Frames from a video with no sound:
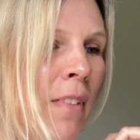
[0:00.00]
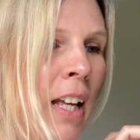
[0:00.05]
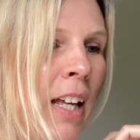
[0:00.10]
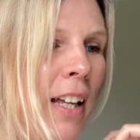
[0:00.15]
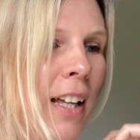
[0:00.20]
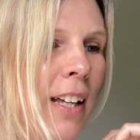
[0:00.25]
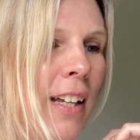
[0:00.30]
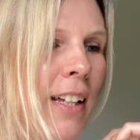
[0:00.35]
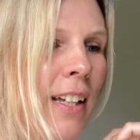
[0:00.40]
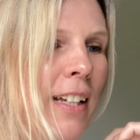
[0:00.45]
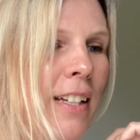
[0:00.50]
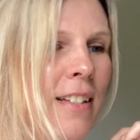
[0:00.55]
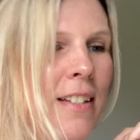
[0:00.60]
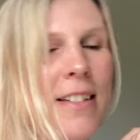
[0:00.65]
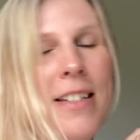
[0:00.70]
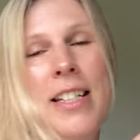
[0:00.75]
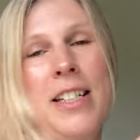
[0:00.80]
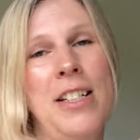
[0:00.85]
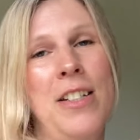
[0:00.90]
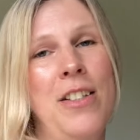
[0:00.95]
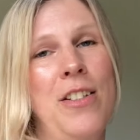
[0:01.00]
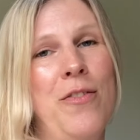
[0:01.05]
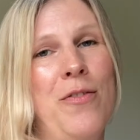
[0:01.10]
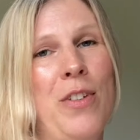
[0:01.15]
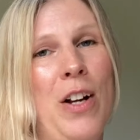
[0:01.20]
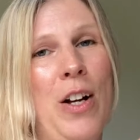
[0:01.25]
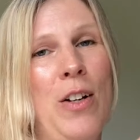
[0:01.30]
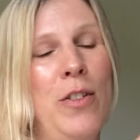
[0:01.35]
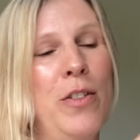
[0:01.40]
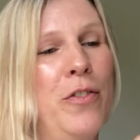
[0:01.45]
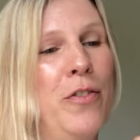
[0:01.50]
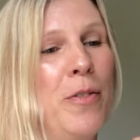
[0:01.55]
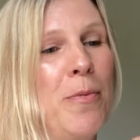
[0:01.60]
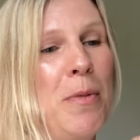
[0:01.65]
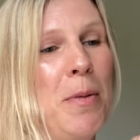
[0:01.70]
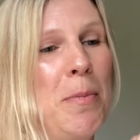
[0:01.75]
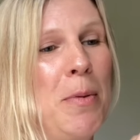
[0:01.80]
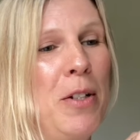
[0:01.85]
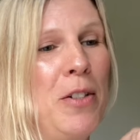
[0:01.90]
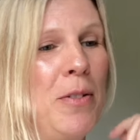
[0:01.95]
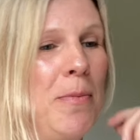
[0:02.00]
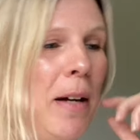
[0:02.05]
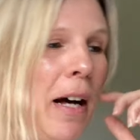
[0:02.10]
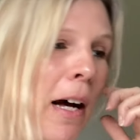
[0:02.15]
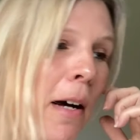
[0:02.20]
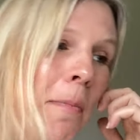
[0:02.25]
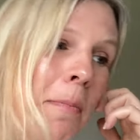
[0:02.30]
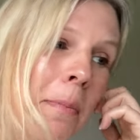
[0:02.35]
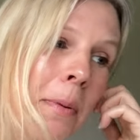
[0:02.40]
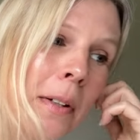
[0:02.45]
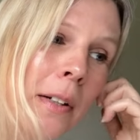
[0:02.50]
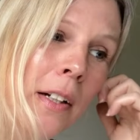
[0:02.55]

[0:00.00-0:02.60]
It's knit in the round from the bottom up,